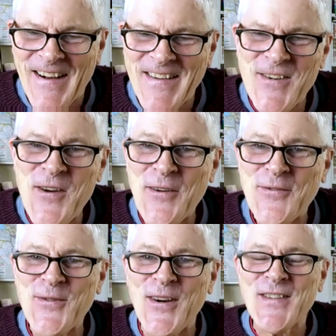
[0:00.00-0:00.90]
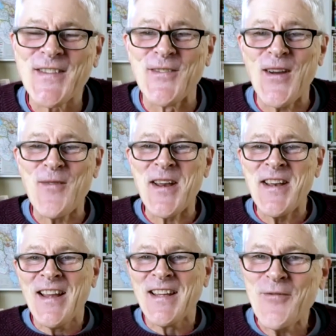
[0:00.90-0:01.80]
I do have to ask though. I
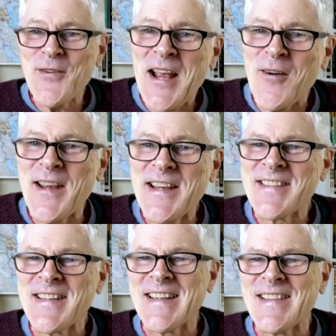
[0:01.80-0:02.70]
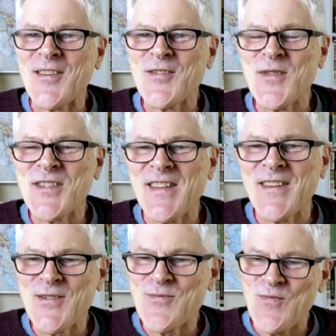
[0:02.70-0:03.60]
mean, given how easily those
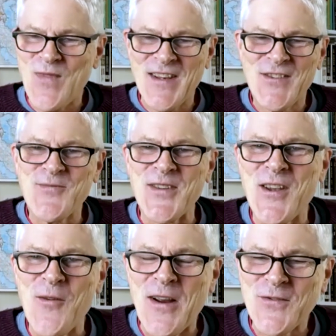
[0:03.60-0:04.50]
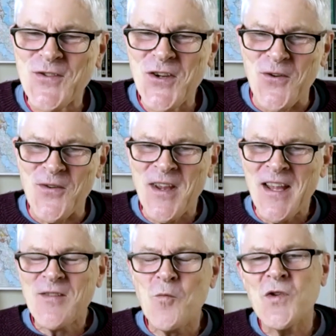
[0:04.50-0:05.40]
instruments go out of tune,
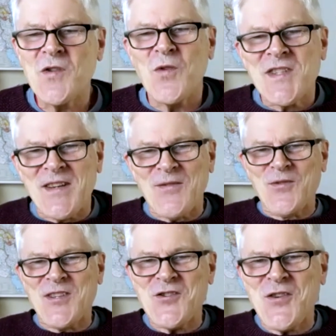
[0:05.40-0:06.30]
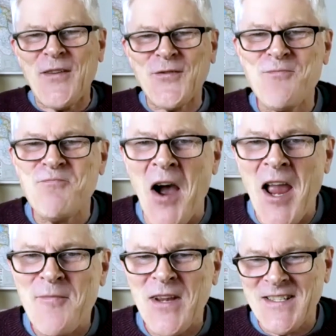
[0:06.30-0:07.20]
did you have to
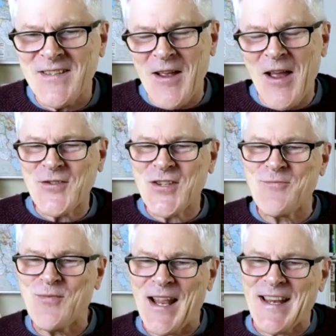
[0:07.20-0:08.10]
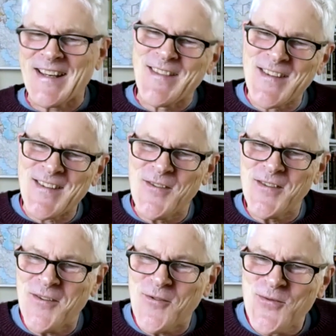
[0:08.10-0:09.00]
mime it and actually play it in the
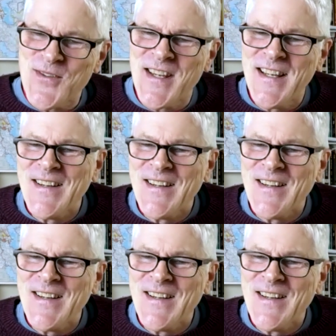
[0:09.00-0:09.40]
studio, or is